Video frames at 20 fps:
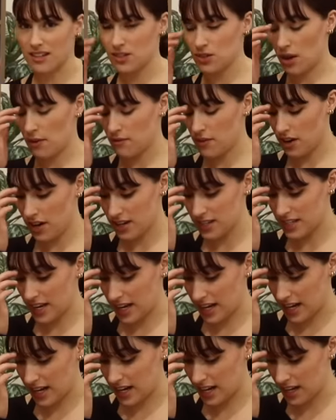So I'm very
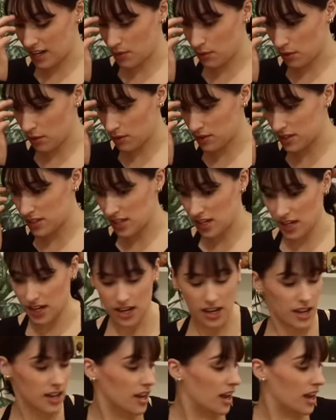excited. We will see.